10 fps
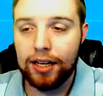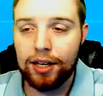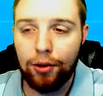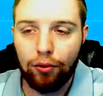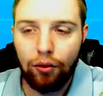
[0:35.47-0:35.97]

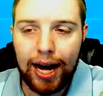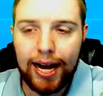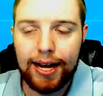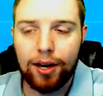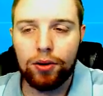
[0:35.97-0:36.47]
and go
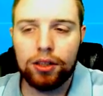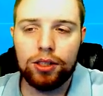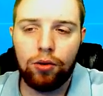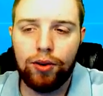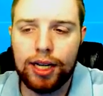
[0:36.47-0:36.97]
right here where
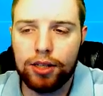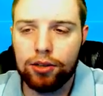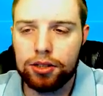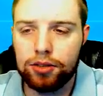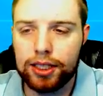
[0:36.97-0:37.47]
the little red
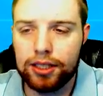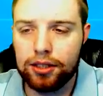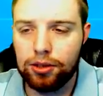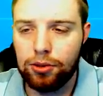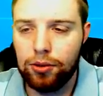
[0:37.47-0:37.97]
cursor
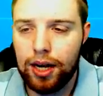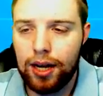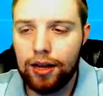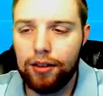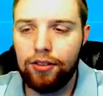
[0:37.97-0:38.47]
is to
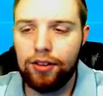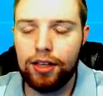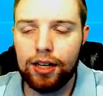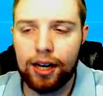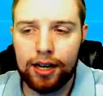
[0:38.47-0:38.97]

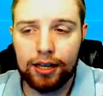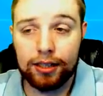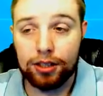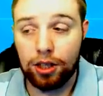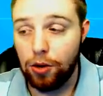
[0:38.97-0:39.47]
the
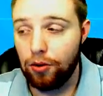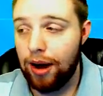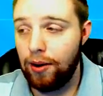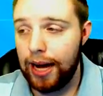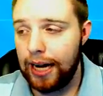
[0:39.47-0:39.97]
go to
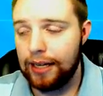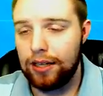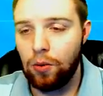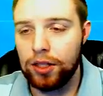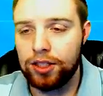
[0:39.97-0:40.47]
Route 8. And